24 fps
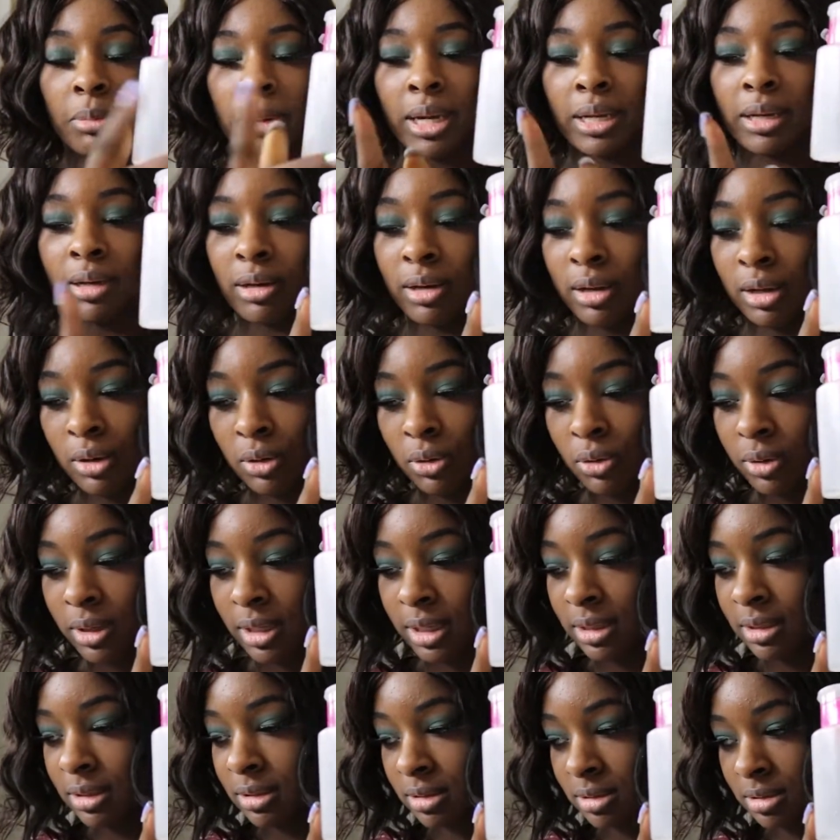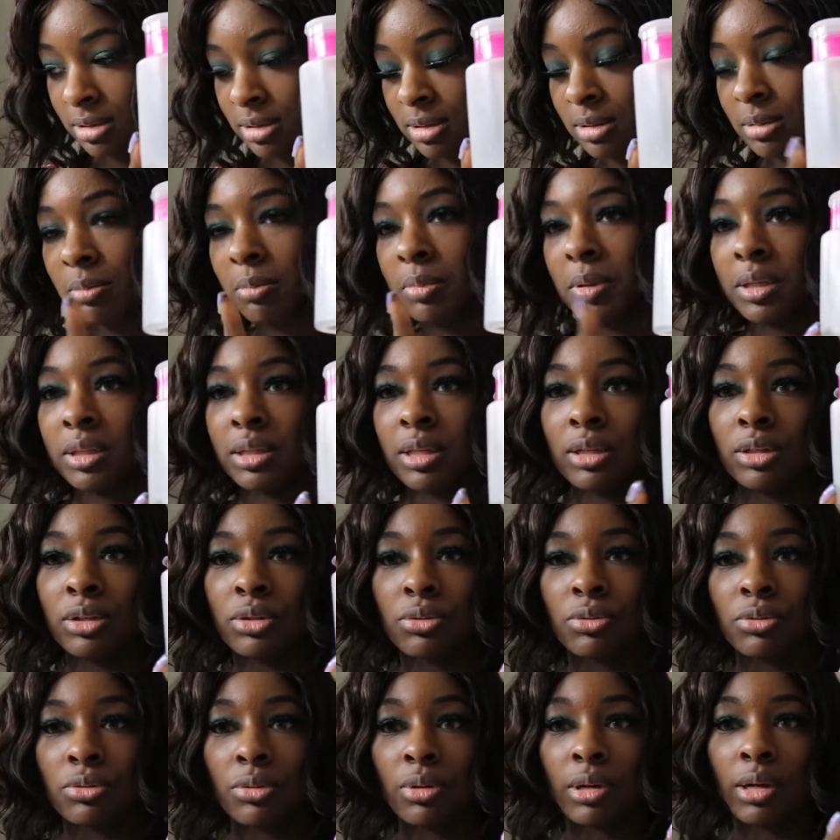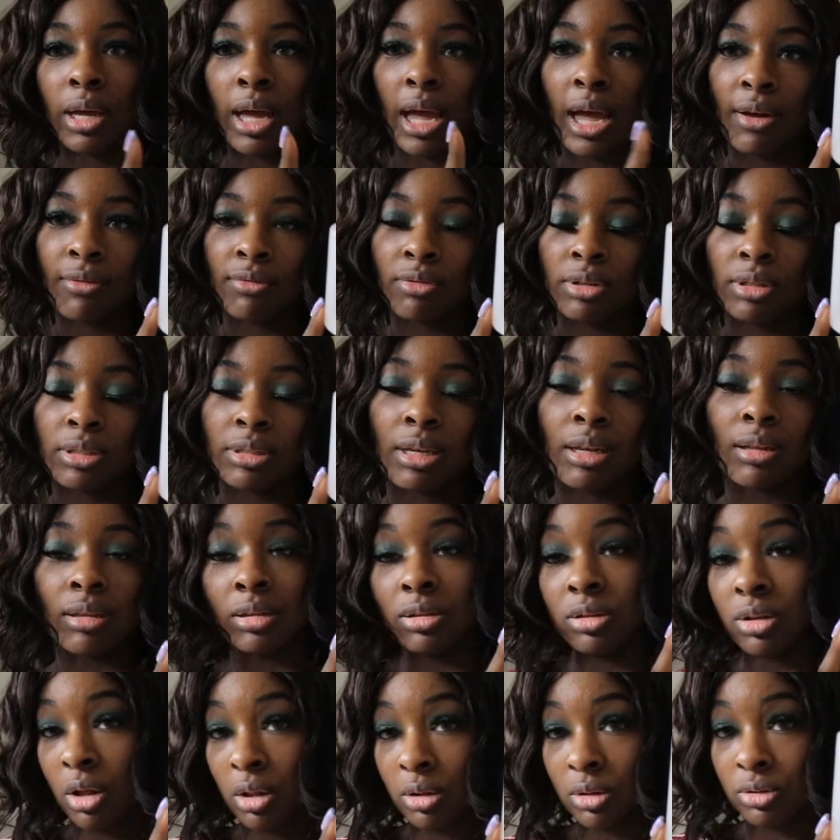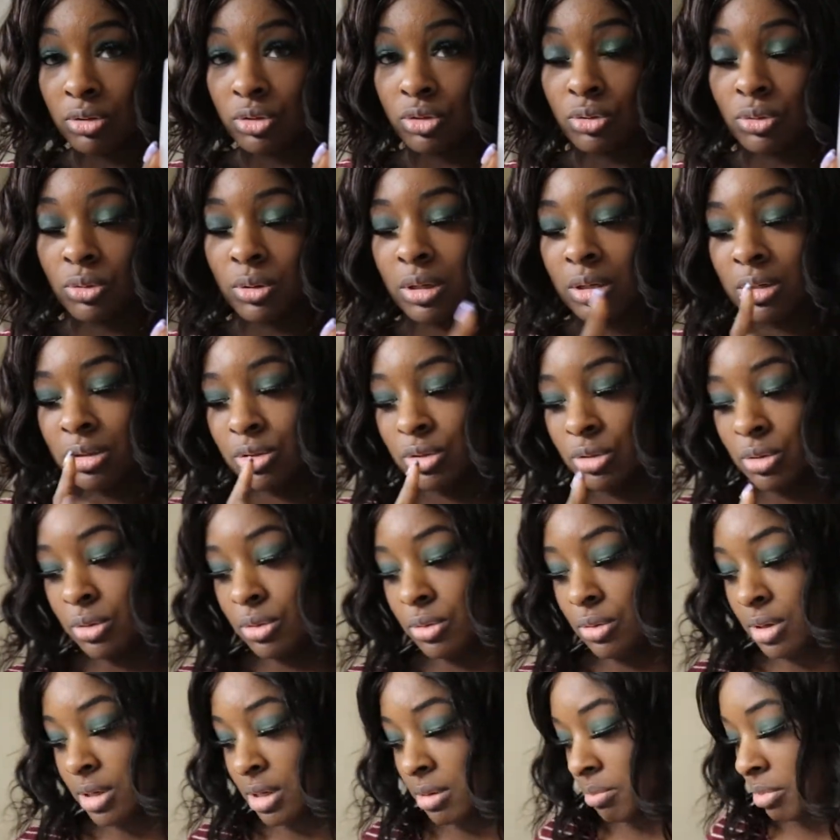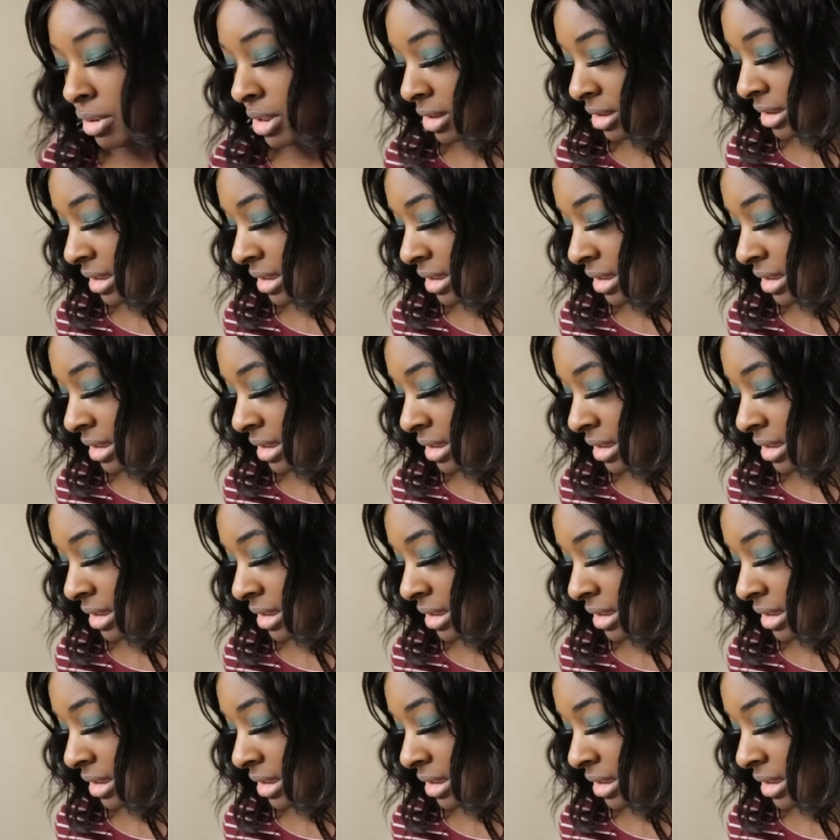my nail kits, but they do have these at the dollar store, so you can pick